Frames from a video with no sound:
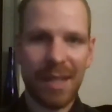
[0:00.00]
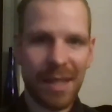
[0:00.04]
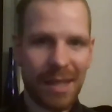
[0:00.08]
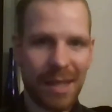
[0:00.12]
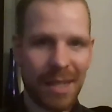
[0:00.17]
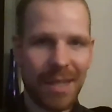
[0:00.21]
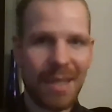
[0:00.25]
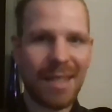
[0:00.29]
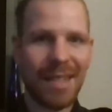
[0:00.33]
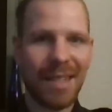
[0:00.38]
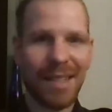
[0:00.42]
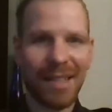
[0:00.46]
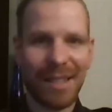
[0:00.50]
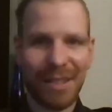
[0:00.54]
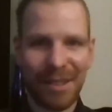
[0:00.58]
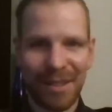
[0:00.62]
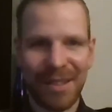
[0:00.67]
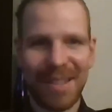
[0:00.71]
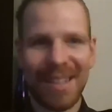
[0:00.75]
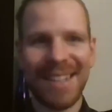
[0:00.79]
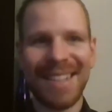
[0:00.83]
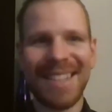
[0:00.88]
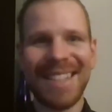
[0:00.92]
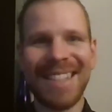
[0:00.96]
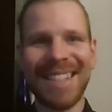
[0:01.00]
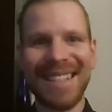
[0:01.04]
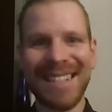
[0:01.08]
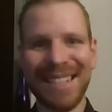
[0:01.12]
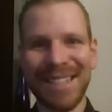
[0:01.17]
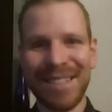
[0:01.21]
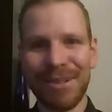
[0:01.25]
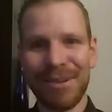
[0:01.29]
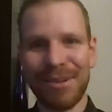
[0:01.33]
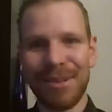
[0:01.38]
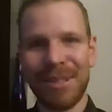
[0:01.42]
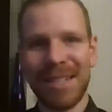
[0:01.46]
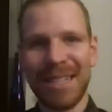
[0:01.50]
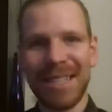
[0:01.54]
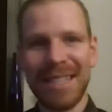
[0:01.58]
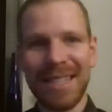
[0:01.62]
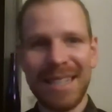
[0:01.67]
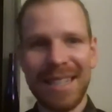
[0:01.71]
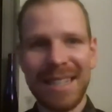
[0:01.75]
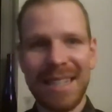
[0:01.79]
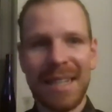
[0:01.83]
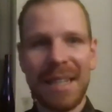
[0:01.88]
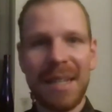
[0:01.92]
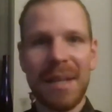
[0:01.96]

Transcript: and they still do this.